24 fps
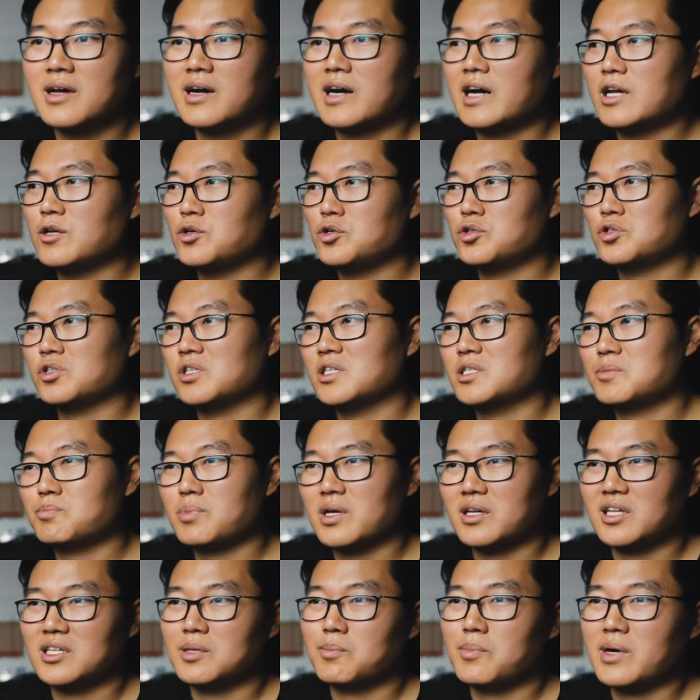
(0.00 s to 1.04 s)
I usually
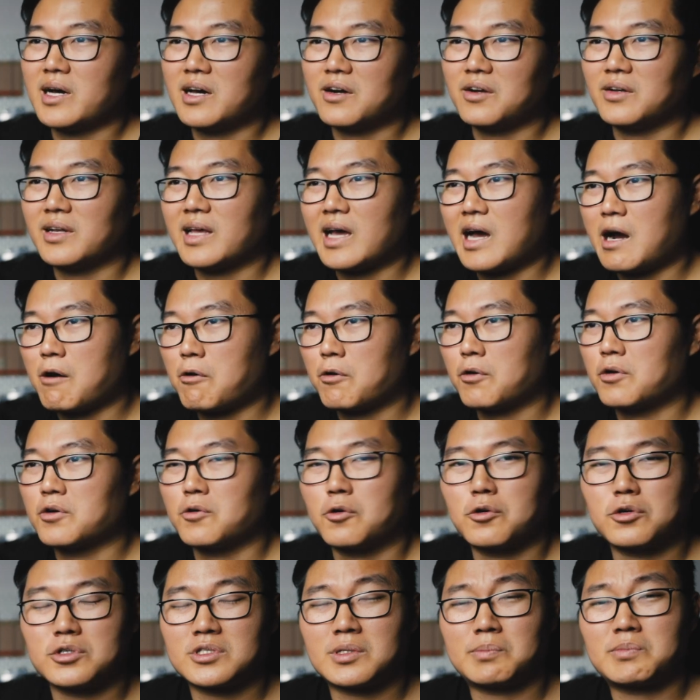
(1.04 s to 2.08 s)
spend about an hour
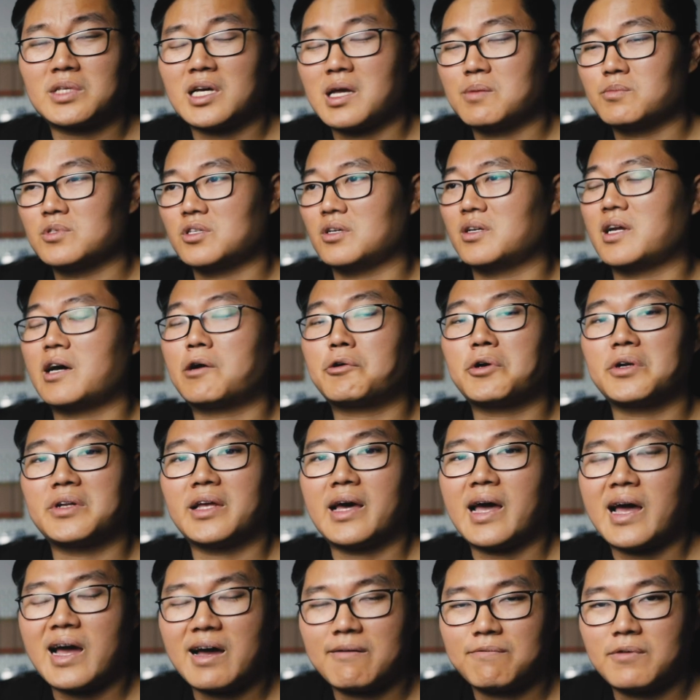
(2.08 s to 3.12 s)
or sometimes an hour and
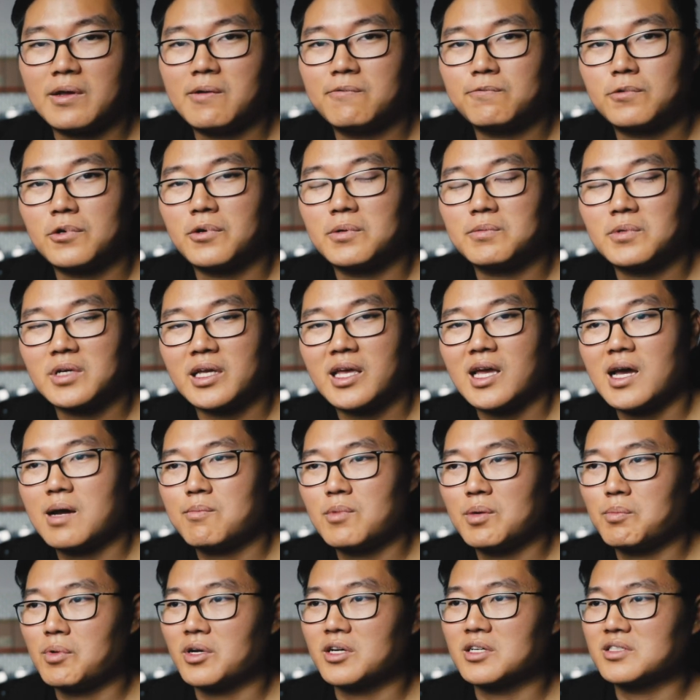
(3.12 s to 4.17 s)
a half in front of the
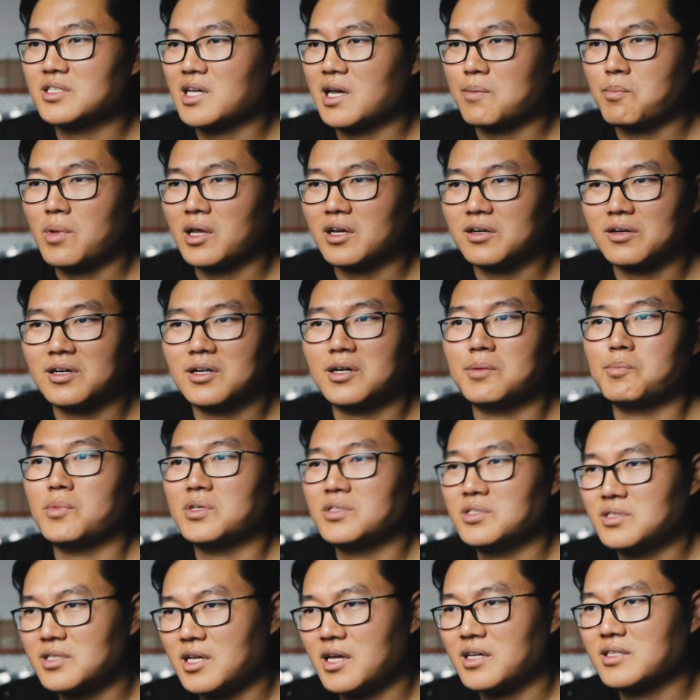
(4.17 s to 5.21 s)
camera because I make a lot of
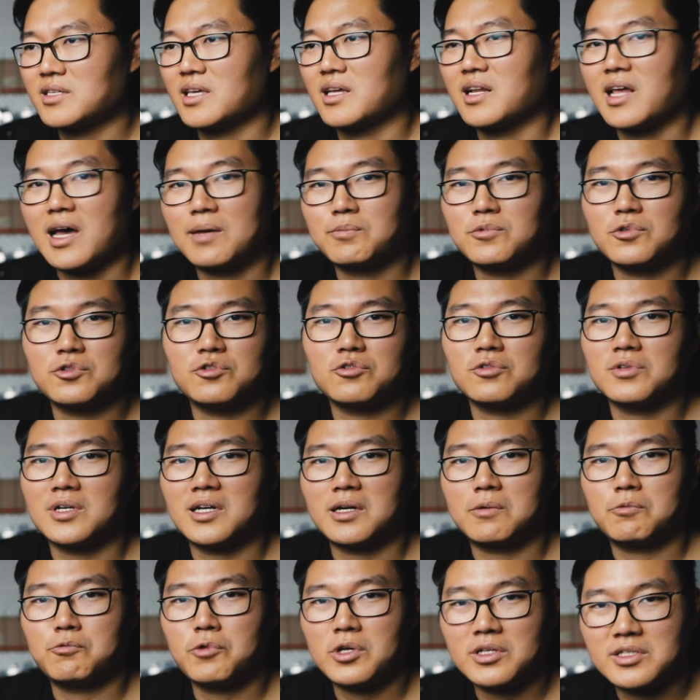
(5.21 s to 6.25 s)
mistakes and have to do a
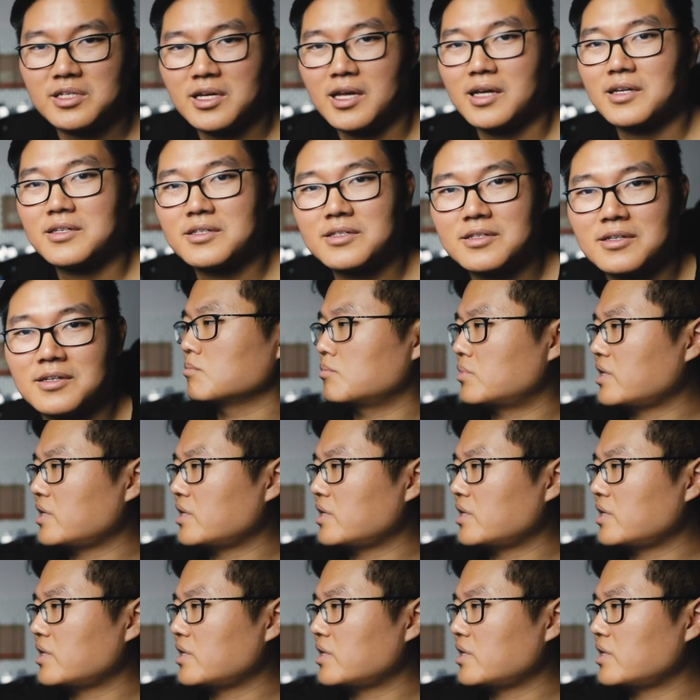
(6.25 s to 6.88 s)
lot of retakes.